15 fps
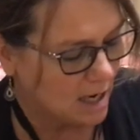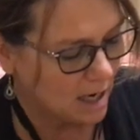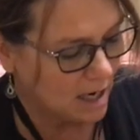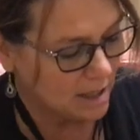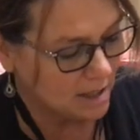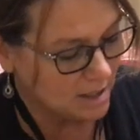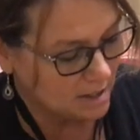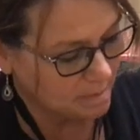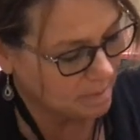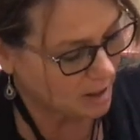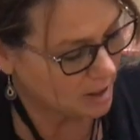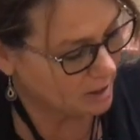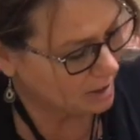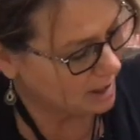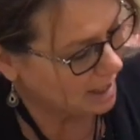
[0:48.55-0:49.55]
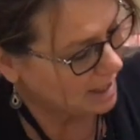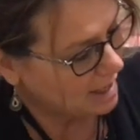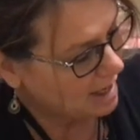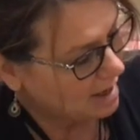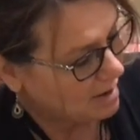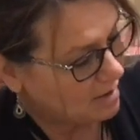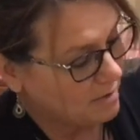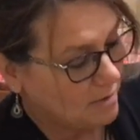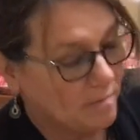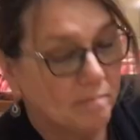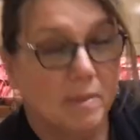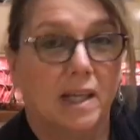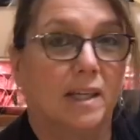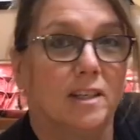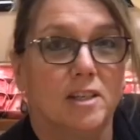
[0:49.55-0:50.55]
on this part, I have
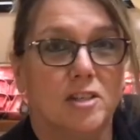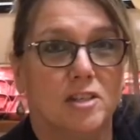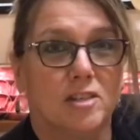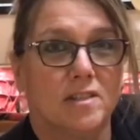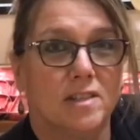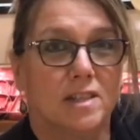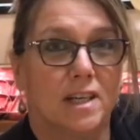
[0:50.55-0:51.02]
bandages,